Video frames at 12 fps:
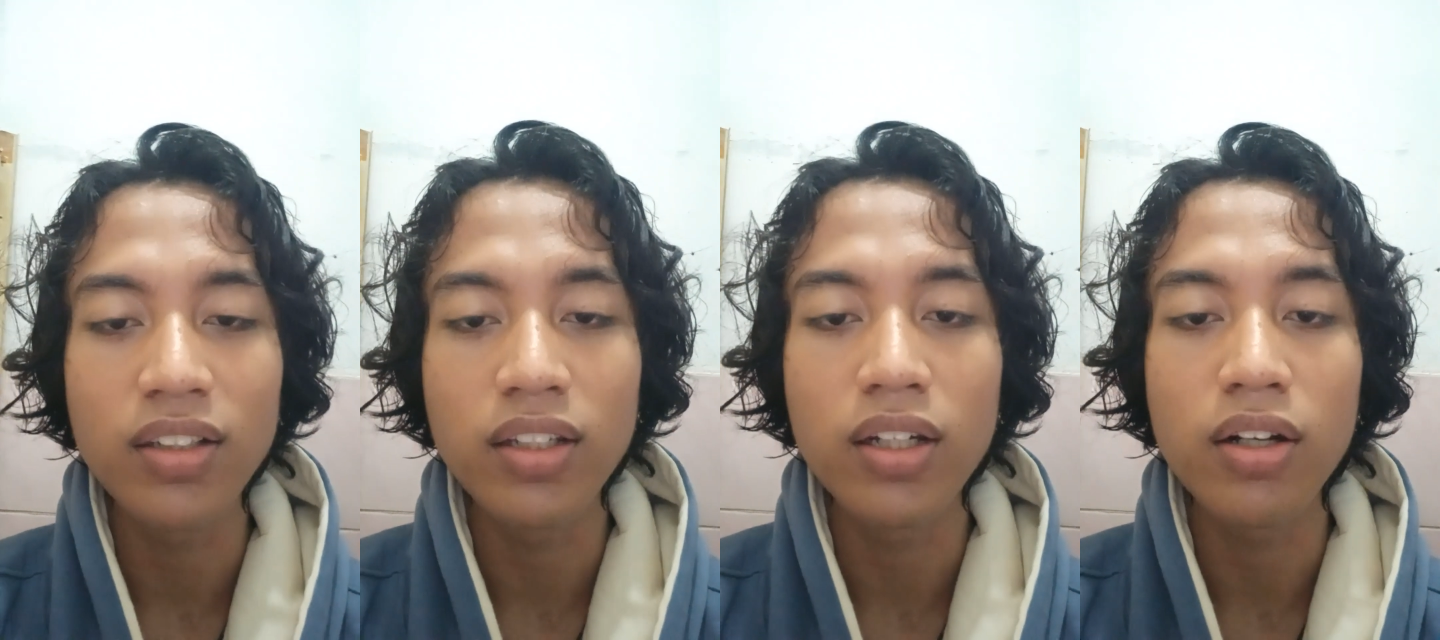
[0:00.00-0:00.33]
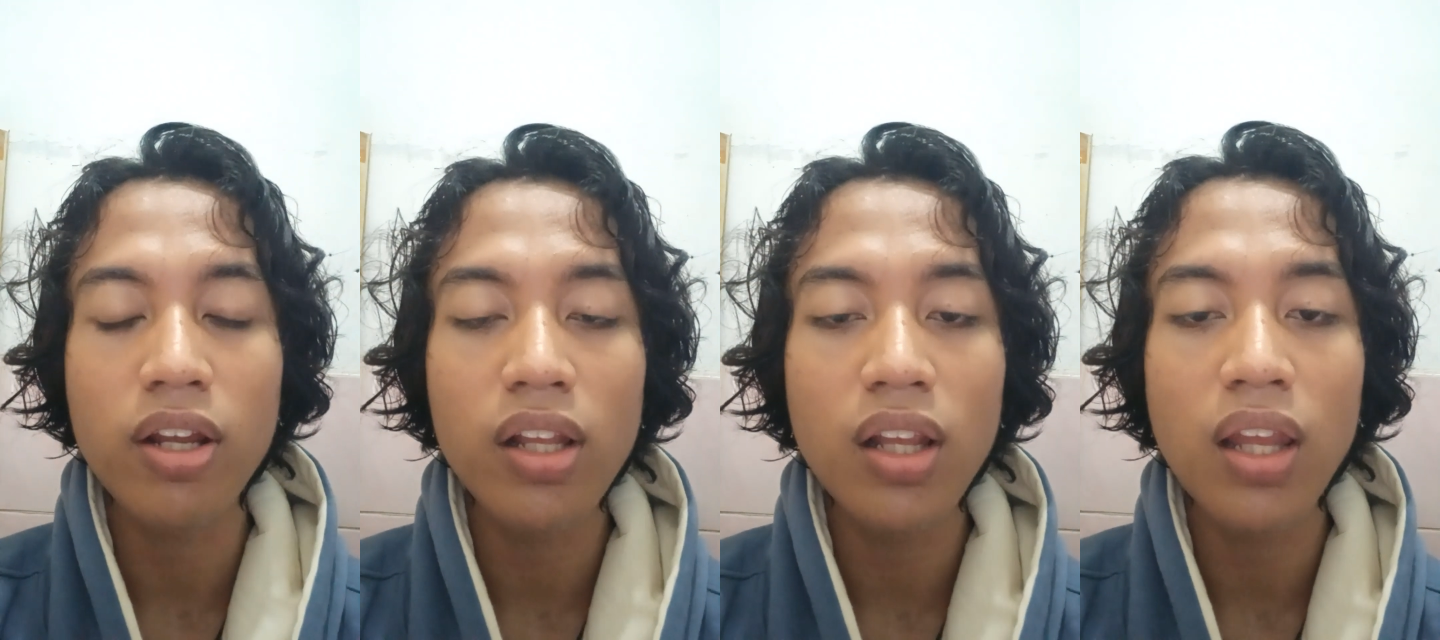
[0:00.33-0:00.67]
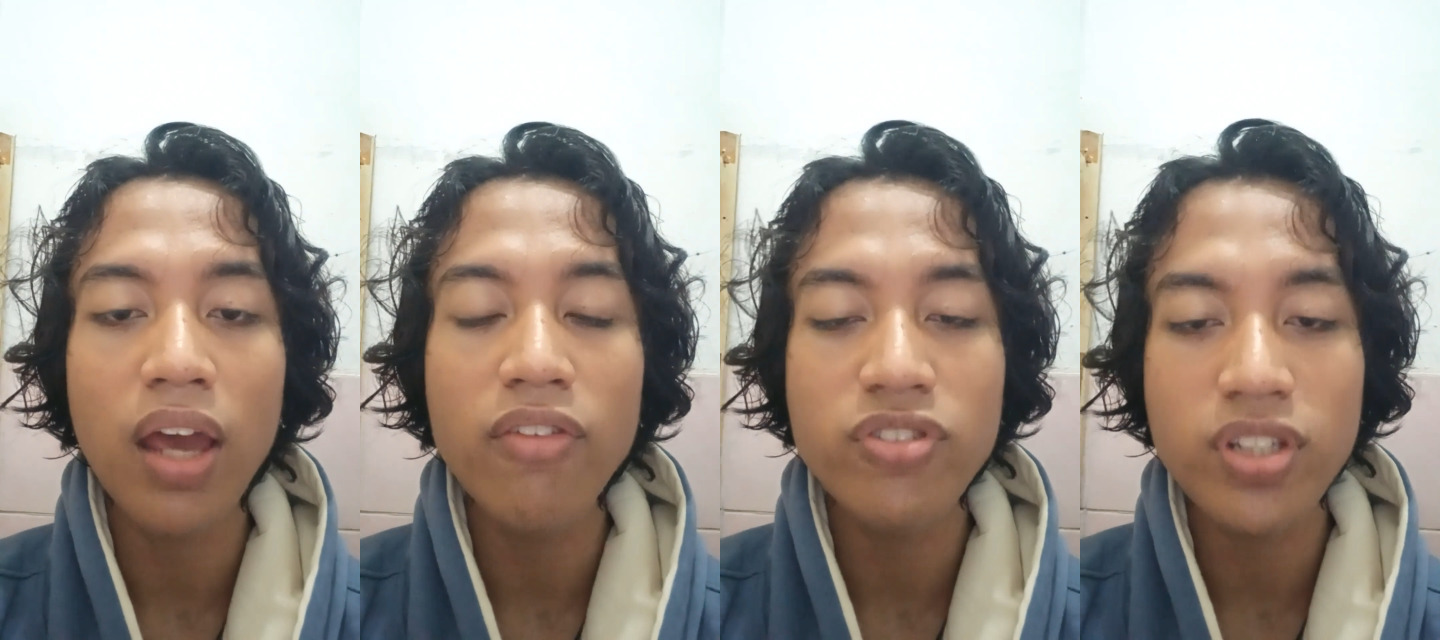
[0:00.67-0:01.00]
the real
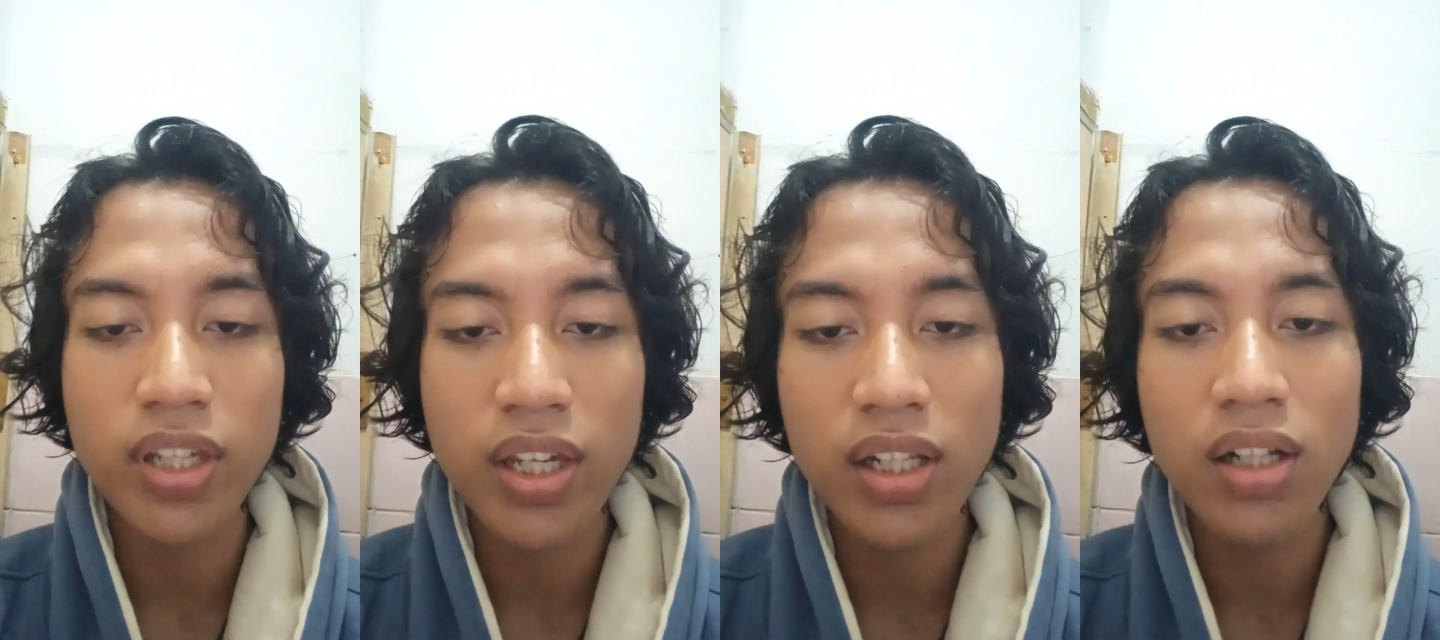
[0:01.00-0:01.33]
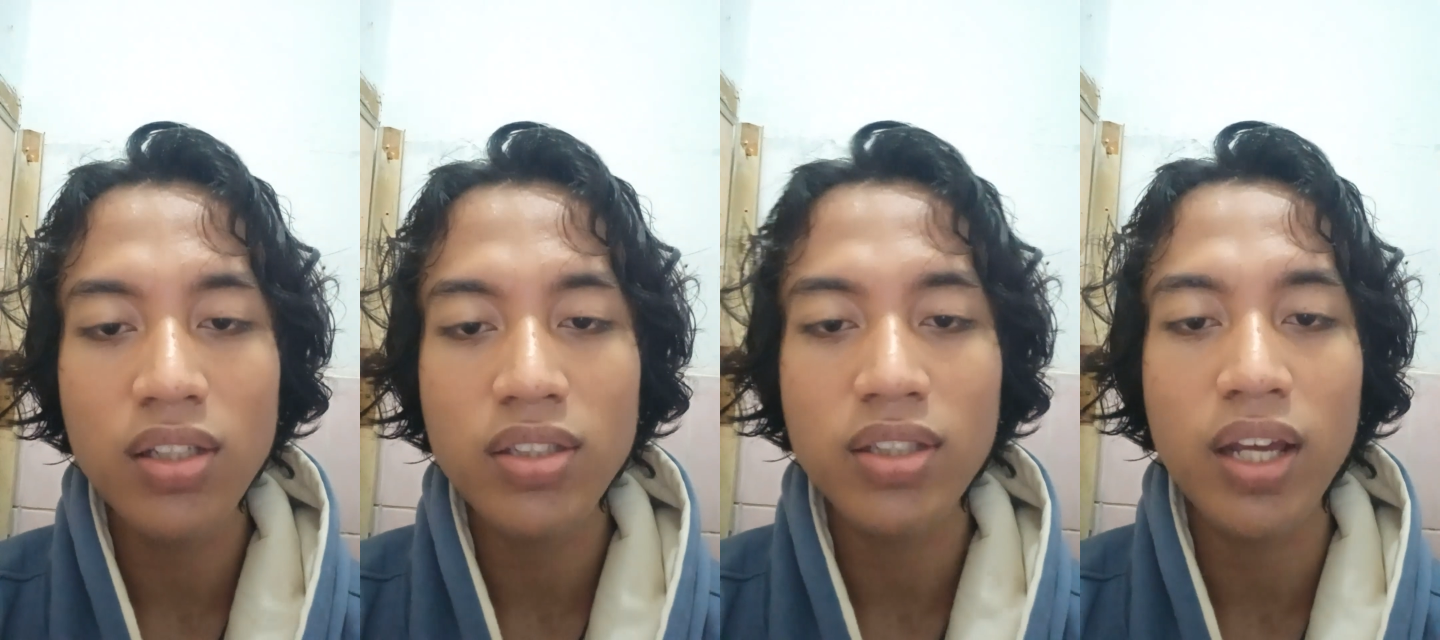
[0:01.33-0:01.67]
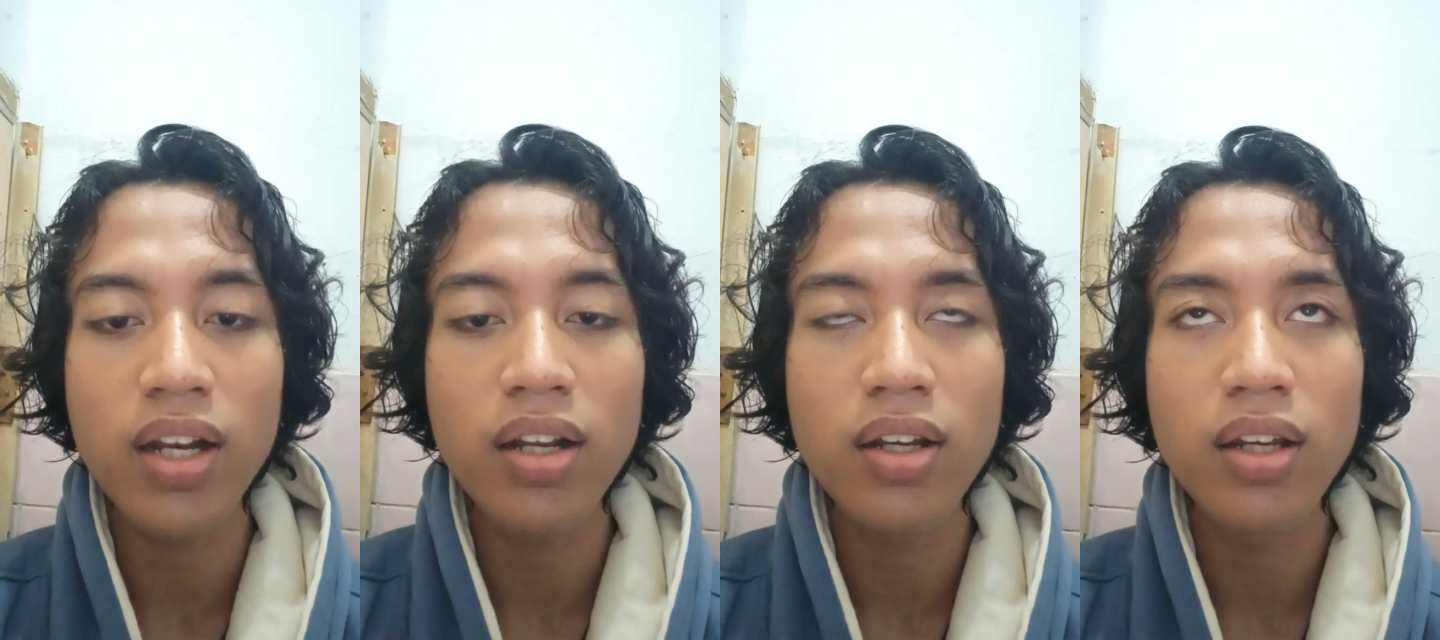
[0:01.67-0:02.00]
life skills that